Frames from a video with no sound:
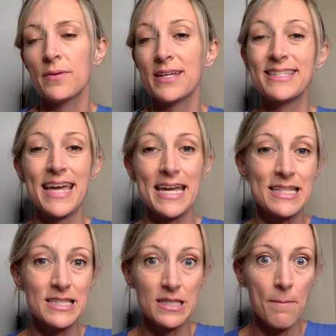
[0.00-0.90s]
contain
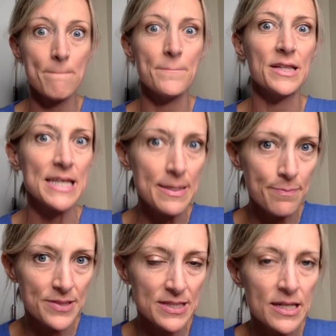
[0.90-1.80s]
some
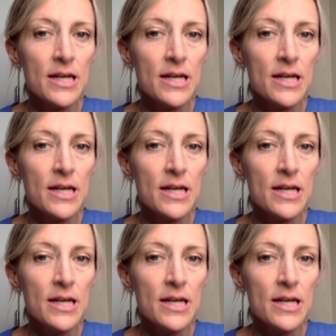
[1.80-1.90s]
bleeps.